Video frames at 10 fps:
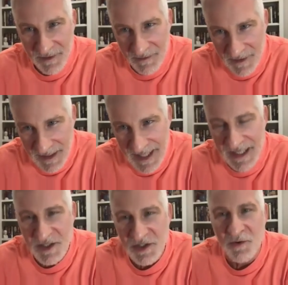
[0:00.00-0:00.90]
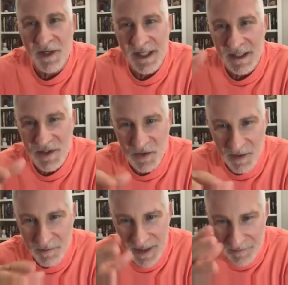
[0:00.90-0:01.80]
the a story. It can sort
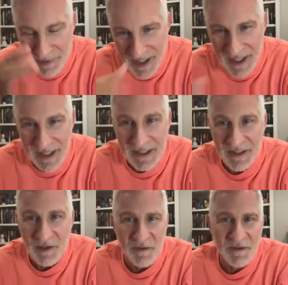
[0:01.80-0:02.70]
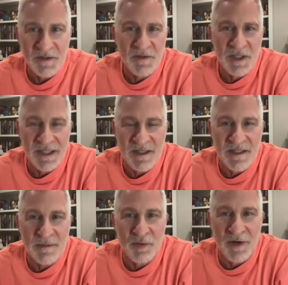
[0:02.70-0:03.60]
of be behind. You know, you look at the
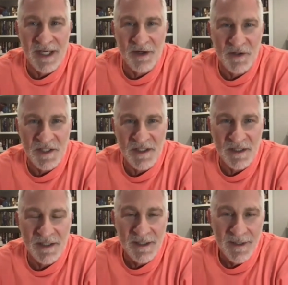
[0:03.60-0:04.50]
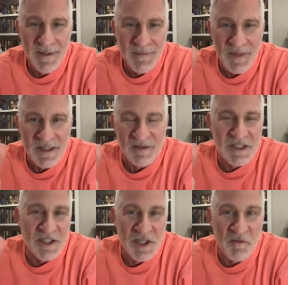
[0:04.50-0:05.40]
Sopranos is a is
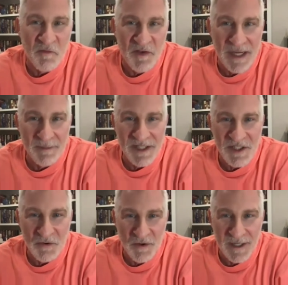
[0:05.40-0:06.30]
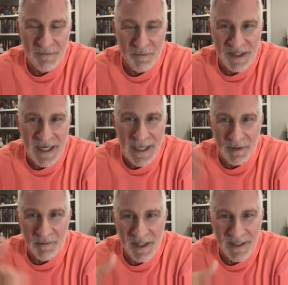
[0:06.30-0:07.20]
essentially a family story, but they happen
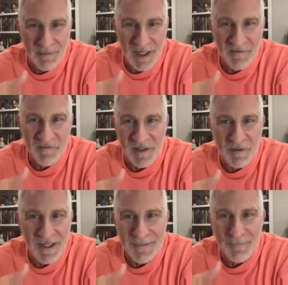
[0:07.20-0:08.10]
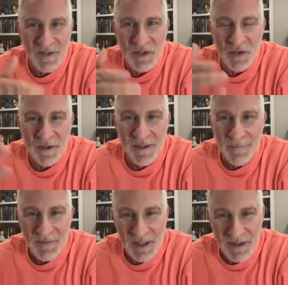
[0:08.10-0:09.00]
to be in the mafia, right? And so,
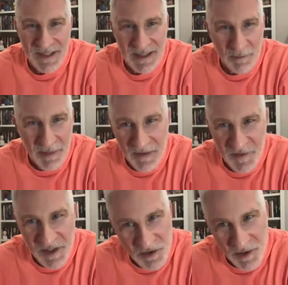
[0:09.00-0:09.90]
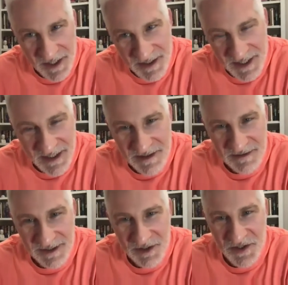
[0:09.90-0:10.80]
you know, it's not the mafia story that takes
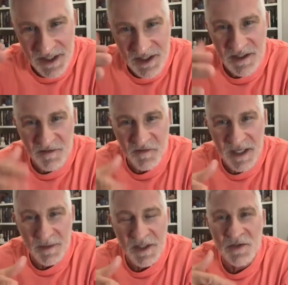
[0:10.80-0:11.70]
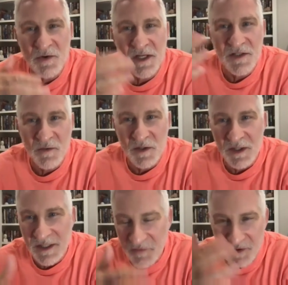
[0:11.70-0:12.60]
center stage, it's the family story. And so we're
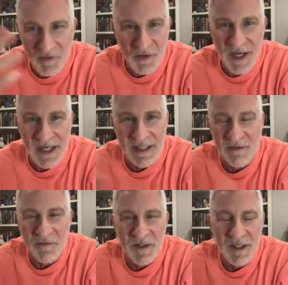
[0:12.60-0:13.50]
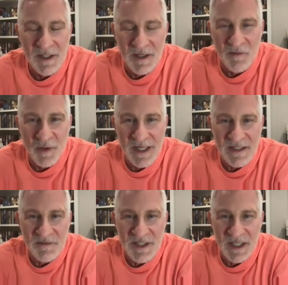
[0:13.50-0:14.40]
looking for a variety of, of ways
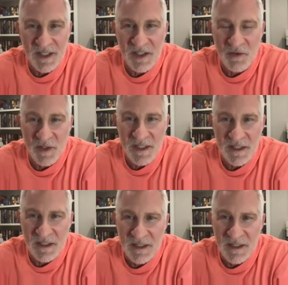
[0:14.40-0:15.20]
of telling stories that